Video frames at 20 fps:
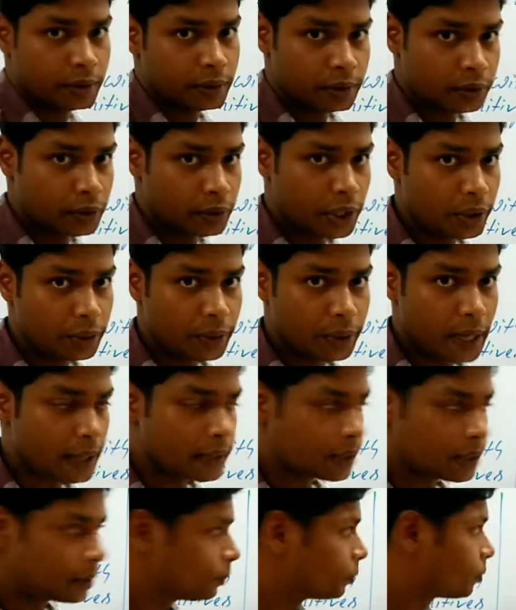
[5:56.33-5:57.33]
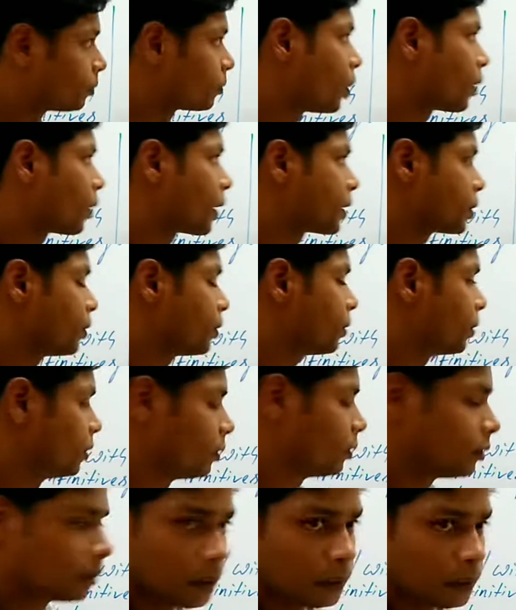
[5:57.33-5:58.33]
Did you get? Okay, so
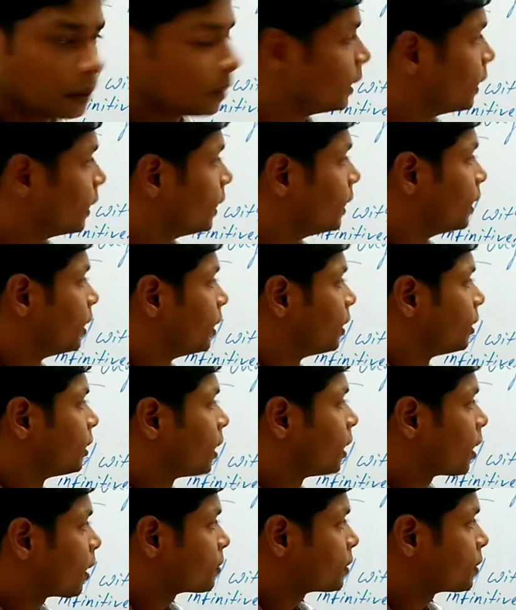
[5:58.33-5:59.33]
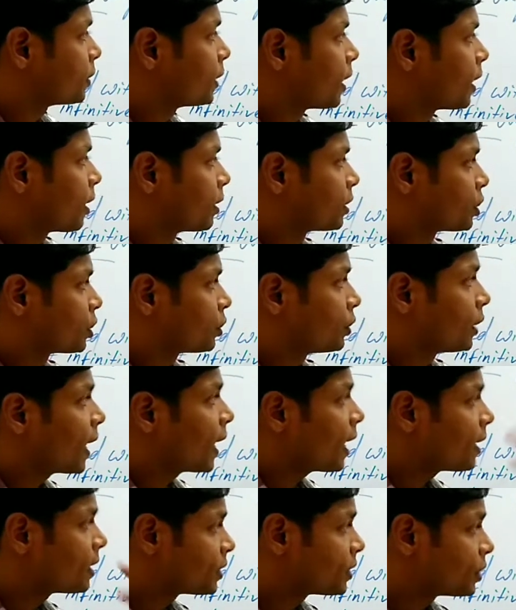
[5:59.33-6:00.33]
now comes dare. So
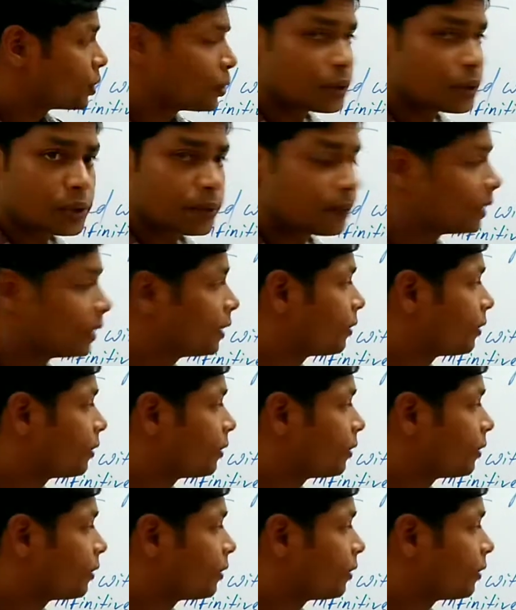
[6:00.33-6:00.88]
dare is used with the